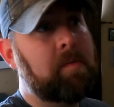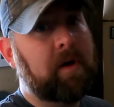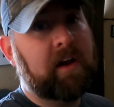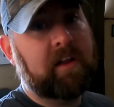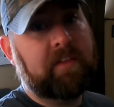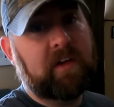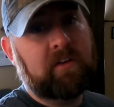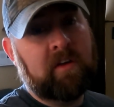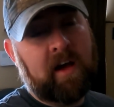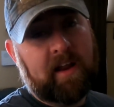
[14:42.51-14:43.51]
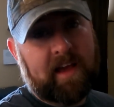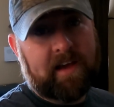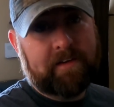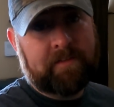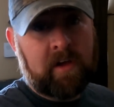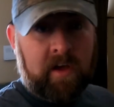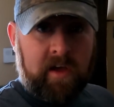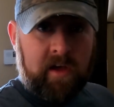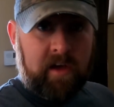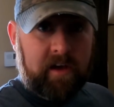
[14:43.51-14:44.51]
but they do not have
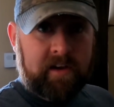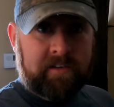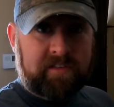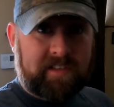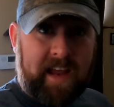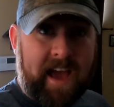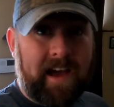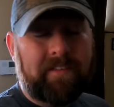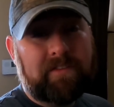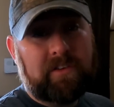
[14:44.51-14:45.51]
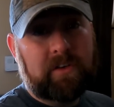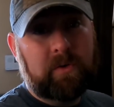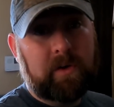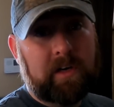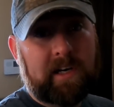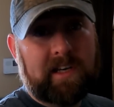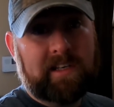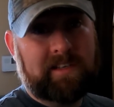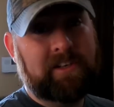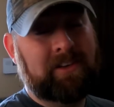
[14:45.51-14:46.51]
enough staff to
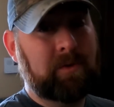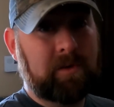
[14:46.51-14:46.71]
continue.